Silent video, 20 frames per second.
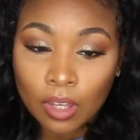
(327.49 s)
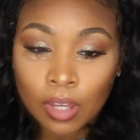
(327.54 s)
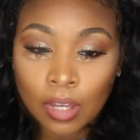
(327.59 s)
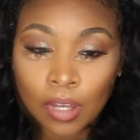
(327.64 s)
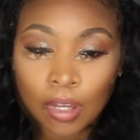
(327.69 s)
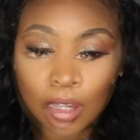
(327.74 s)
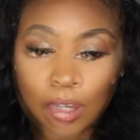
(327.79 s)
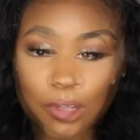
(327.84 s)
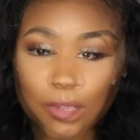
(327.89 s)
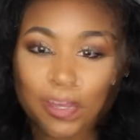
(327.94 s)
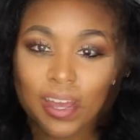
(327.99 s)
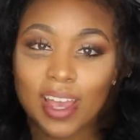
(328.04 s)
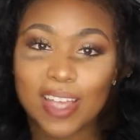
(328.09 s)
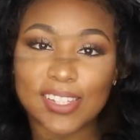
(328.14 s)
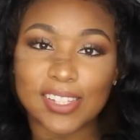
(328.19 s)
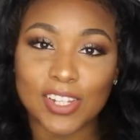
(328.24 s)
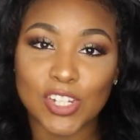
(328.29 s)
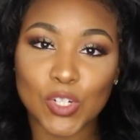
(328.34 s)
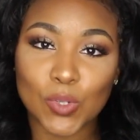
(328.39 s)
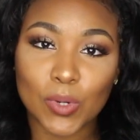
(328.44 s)
So I hope you
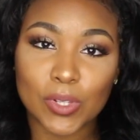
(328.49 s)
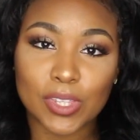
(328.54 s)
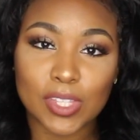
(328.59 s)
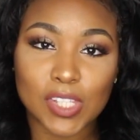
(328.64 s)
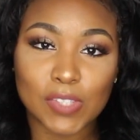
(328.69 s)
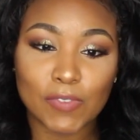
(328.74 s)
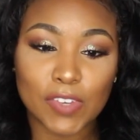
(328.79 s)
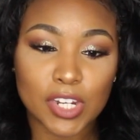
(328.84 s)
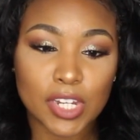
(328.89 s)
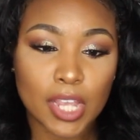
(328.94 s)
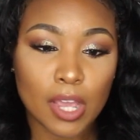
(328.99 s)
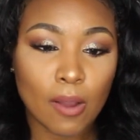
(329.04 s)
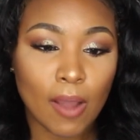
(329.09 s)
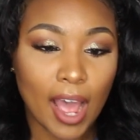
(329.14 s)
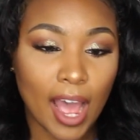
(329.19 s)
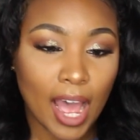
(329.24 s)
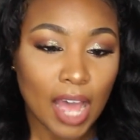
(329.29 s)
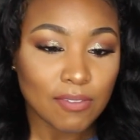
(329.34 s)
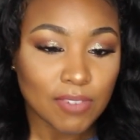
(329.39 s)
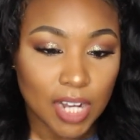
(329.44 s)
guys enjoyed this video.
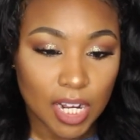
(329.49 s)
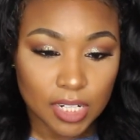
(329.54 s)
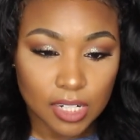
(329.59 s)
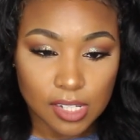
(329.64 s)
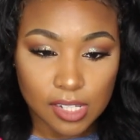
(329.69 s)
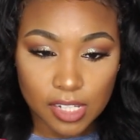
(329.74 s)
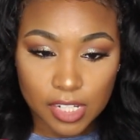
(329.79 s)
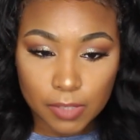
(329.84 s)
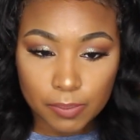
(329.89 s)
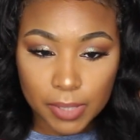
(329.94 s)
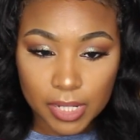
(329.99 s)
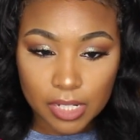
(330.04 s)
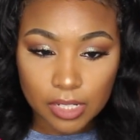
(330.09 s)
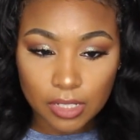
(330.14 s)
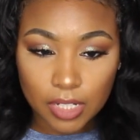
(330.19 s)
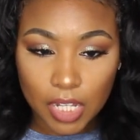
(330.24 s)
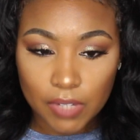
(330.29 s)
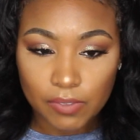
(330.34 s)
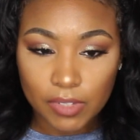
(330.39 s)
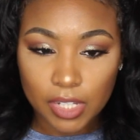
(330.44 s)
I've honestly
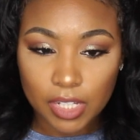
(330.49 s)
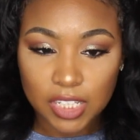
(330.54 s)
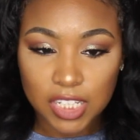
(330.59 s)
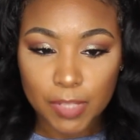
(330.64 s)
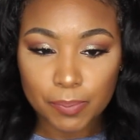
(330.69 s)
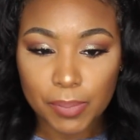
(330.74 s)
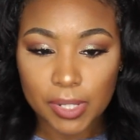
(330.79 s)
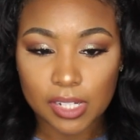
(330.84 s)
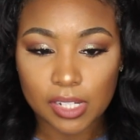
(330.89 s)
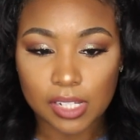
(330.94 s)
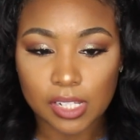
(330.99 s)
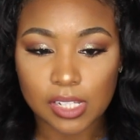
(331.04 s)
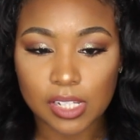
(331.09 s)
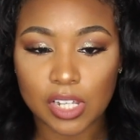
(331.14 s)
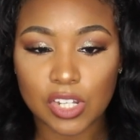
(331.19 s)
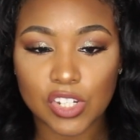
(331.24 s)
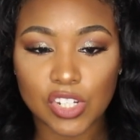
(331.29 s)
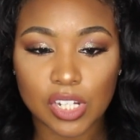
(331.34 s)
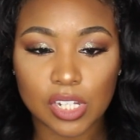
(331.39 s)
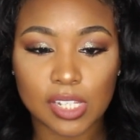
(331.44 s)
been loving clip-in
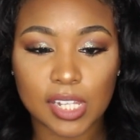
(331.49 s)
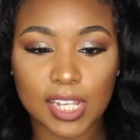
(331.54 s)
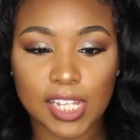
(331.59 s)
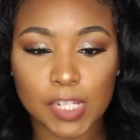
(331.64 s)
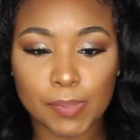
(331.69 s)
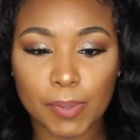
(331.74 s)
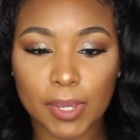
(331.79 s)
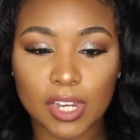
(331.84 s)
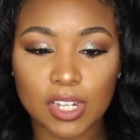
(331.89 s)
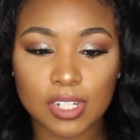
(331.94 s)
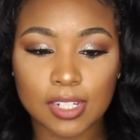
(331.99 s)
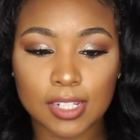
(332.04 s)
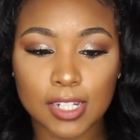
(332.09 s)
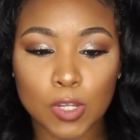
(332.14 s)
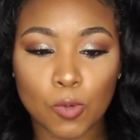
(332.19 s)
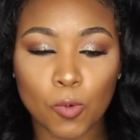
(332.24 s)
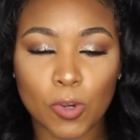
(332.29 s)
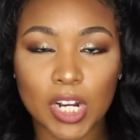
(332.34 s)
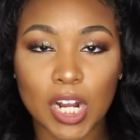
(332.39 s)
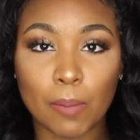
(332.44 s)
extensions,
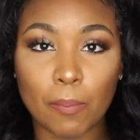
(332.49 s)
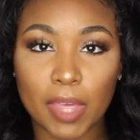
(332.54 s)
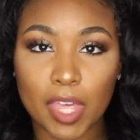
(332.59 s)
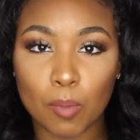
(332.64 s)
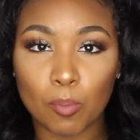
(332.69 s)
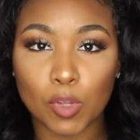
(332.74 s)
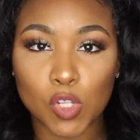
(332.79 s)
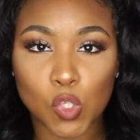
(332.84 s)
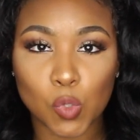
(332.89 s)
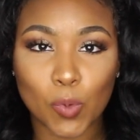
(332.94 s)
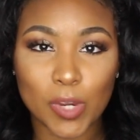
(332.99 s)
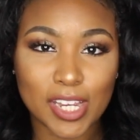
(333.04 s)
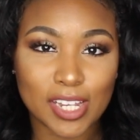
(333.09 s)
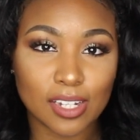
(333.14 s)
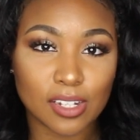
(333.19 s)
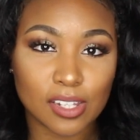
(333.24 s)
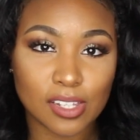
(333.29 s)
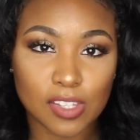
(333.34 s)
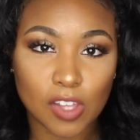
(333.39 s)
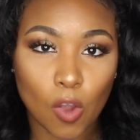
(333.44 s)
especially when I'm in
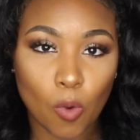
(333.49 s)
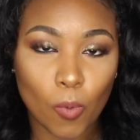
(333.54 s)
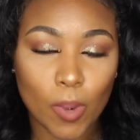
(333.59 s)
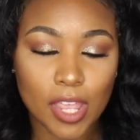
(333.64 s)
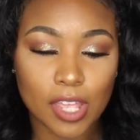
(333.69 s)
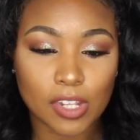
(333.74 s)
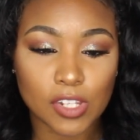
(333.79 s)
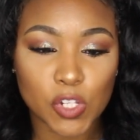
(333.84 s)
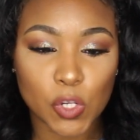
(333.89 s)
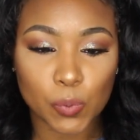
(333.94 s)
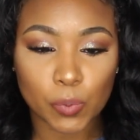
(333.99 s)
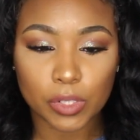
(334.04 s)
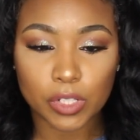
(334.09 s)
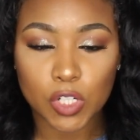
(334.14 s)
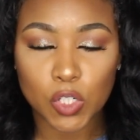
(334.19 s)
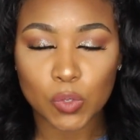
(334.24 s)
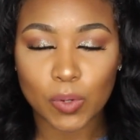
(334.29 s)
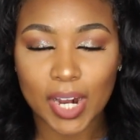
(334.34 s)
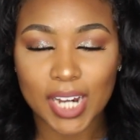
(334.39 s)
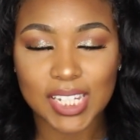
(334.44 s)
between sew-ins. They're
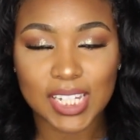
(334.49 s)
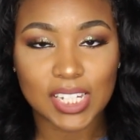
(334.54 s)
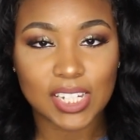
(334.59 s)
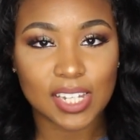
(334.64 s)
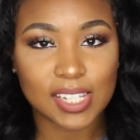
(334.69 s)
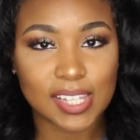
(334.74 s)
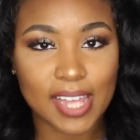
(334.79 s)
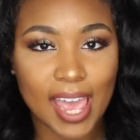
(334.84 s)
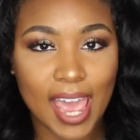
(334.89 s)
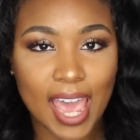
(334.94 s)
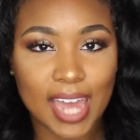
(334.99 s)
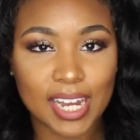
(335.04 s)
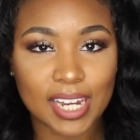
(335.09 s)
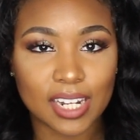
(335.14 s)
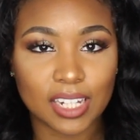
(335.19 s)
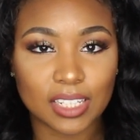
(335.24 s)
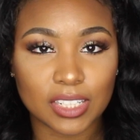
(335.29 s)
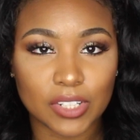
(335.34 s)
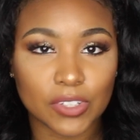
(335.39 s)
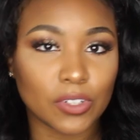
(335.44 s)
really great to just add
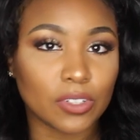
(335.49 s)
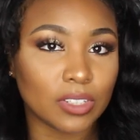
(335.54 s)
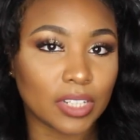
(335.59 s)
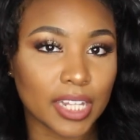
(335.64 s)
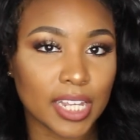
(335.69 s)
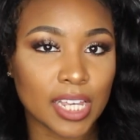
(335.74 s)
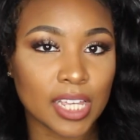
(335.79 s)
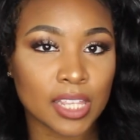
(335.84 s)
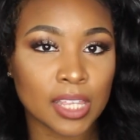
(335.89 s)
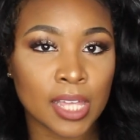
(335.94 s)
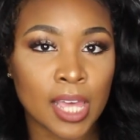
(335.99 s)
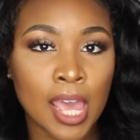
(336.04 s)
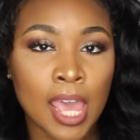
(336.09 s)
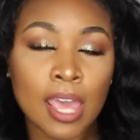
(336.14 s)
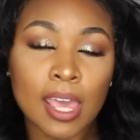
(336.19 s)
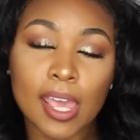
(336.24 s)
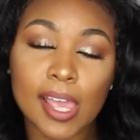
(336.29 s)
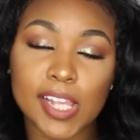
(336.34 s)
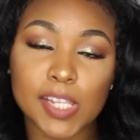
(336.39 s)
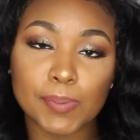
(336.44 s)
in a little length,
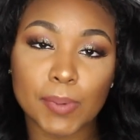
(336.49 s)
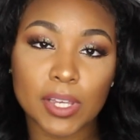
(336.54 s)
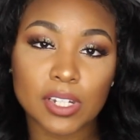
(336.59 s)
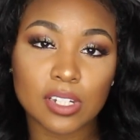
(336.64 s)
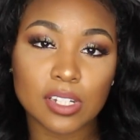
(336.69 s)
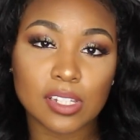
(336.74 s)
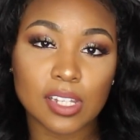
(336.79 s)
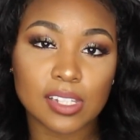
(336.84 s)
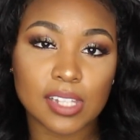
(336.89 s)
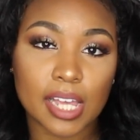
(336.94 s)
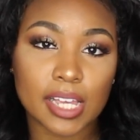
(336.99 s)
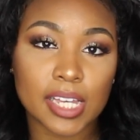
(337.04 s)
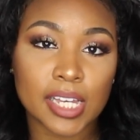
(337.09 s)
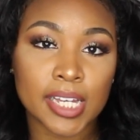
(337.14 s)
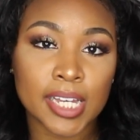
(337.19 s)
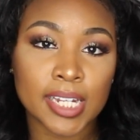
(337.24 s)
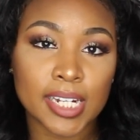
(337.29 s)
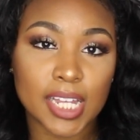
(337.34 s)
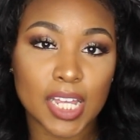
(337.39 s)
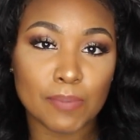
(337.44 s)
especially since I
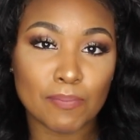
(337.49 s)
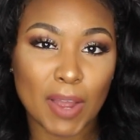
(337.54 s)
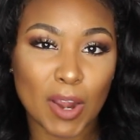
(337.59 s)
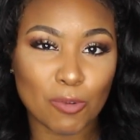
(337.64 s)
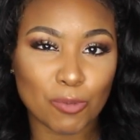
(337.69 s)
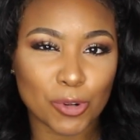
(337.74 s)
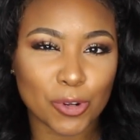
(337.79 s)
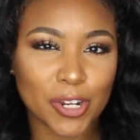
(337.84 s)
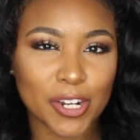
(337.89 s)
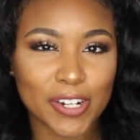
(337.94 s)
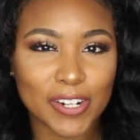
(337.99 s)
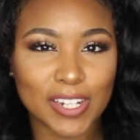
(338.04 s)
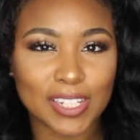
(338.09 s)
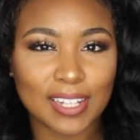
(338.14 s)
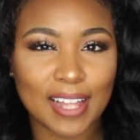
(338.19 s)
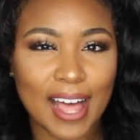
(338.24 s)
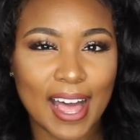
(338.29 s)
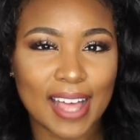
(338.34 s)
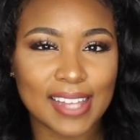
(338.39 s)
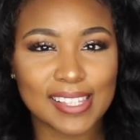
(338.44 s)
cut in my real hair a
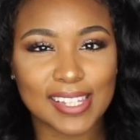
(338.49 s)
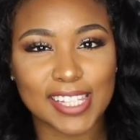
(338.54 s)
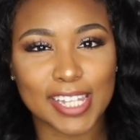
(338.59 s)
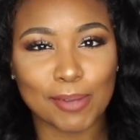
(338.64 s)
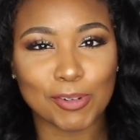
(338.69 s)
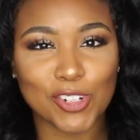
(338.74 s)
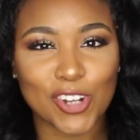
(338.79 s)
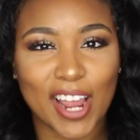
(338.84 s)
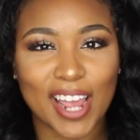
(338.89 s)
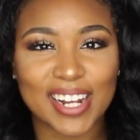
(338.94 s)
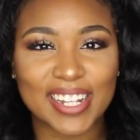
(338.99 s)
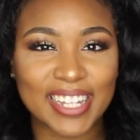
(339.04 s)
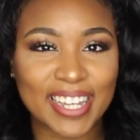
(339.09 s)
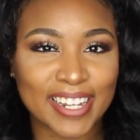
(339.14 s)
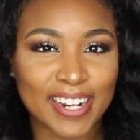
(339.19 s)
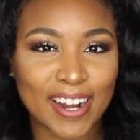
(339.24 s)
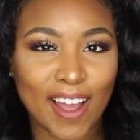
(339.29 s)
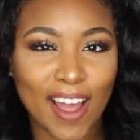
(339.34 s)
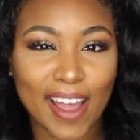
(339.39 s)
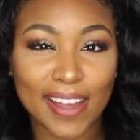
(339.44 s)
lot. Since I'm trying to
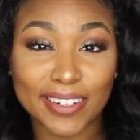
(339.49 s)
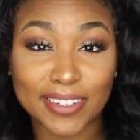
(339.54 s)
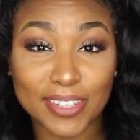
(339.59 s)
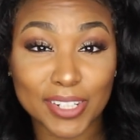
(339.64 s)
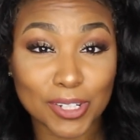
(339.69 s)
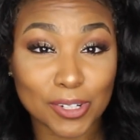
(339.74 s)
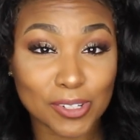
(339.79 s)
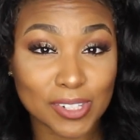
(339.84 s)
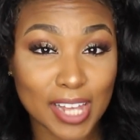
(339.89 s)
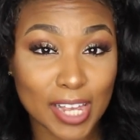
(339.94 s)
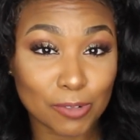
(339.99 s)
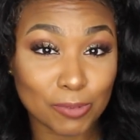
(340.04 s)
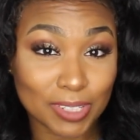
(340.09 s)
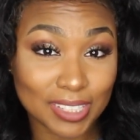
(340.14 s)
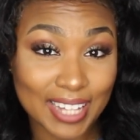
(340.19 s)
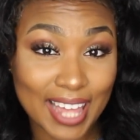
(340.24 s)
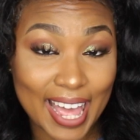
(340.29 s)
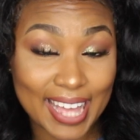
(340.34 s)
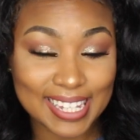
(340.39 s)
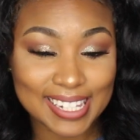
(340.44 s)
cut out all of those like
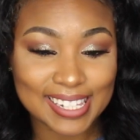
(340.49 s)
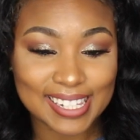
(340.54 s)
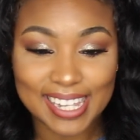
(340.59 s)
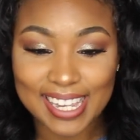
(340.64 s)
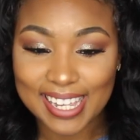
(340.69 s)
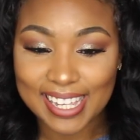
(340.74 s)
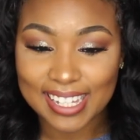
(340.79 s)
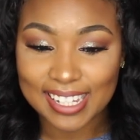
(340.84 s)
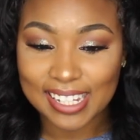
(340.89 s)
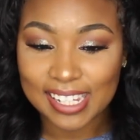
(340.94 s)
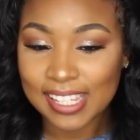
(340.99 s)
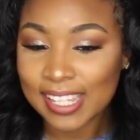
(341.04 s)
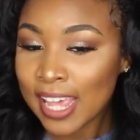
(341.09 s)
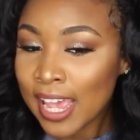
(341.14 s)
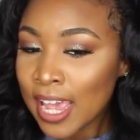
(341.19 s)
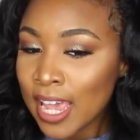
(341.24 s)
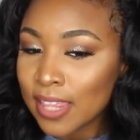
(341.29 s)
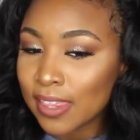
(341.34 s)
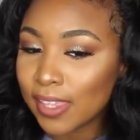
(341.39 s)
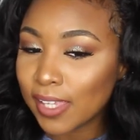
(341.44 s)
relaxed ends,
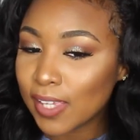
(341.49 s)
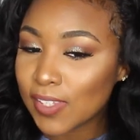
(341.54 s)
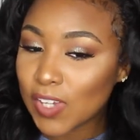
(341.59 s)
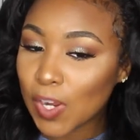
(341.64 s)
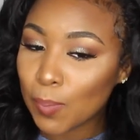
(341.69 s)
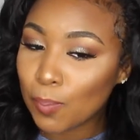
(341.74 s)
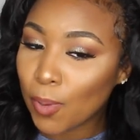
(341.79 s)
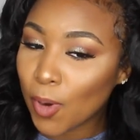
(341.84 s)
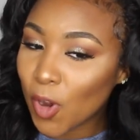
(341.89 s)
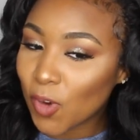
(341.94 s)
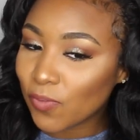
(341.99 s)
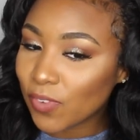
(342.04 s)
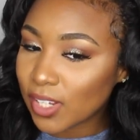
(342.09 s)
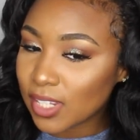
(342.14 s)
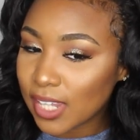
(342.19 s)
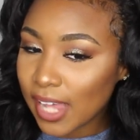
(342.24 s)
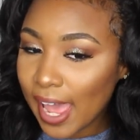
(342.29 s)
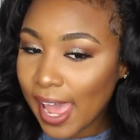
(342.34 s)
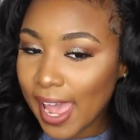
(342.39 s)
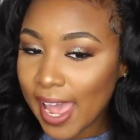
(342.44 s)
these are
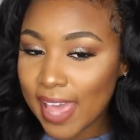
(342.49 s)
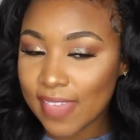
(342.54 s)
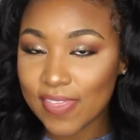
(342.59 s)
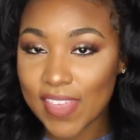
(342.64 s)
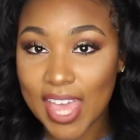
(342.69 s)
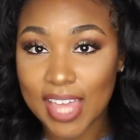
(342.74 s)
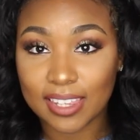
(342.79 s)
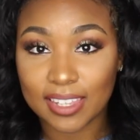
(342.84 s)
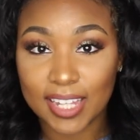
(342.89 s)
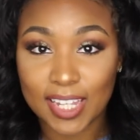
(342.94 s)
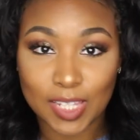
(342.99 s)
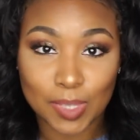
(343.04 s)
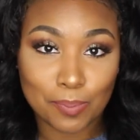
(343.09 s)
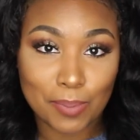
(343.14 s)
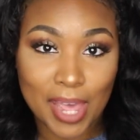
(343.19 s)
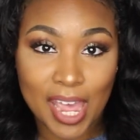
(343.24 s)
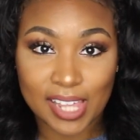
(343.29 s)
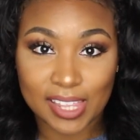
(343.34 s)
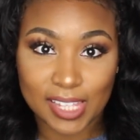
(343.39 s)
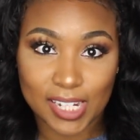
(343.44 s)
perfect to add that length
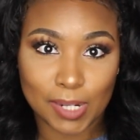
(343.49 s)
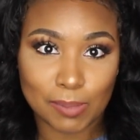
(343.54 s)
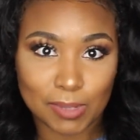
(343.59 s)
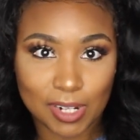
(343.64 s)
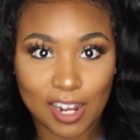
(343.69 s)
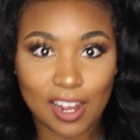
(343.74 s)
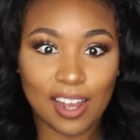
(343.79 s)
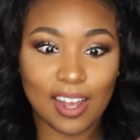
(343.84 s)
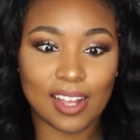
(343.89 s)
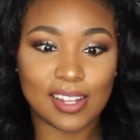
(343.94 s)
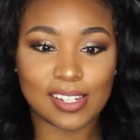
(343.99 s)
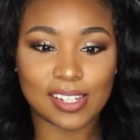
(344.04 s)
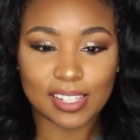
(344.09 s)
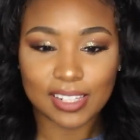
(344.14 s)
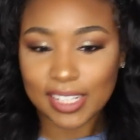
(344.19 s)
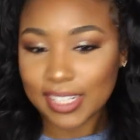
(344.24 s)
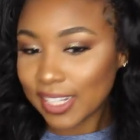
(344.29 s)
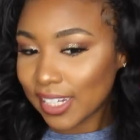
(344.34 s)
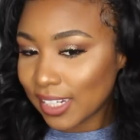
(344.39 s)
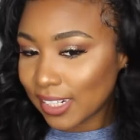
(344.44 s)
back that I'm
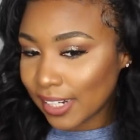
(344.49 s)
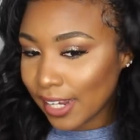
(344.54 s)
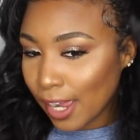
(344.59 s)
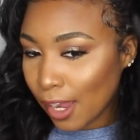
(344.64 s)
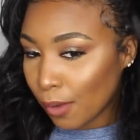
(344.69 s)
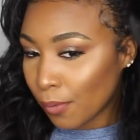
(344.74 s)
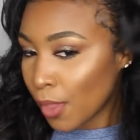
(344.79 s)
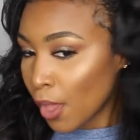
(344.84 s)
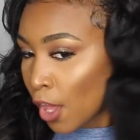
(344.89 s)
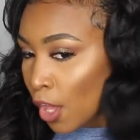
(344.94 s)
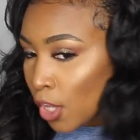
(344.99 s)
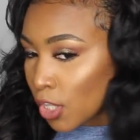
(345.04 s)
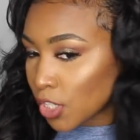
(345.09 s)
constantly cutting out.